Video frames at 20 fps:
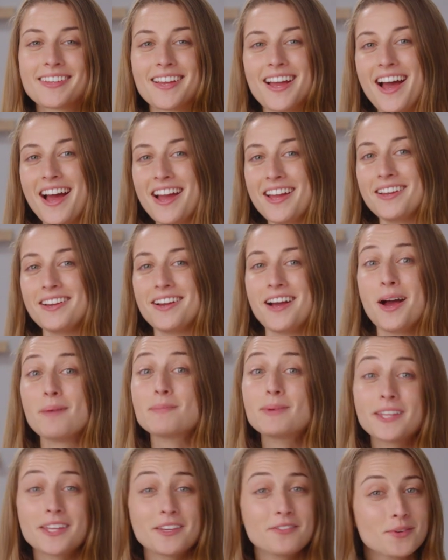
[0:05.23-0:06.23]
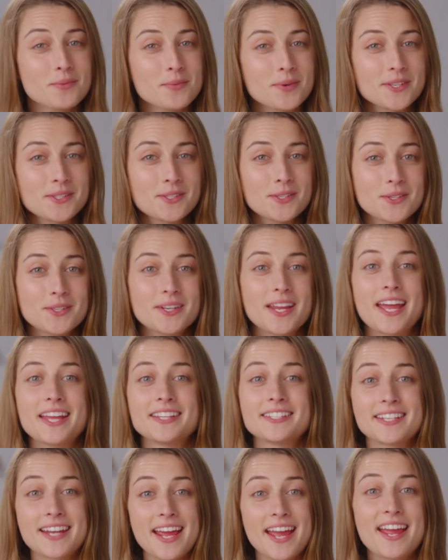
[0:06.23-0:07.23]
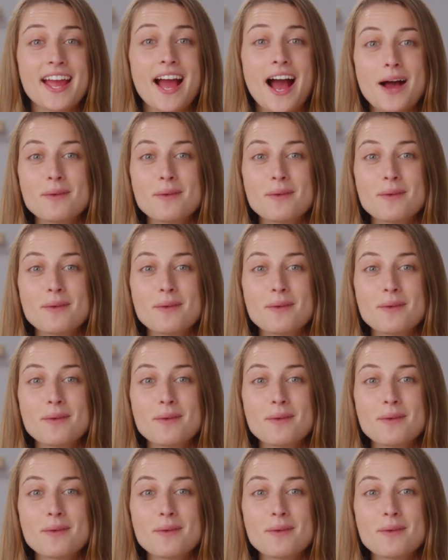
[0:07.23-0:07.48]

Hi, I'm Neely from WordTune, and today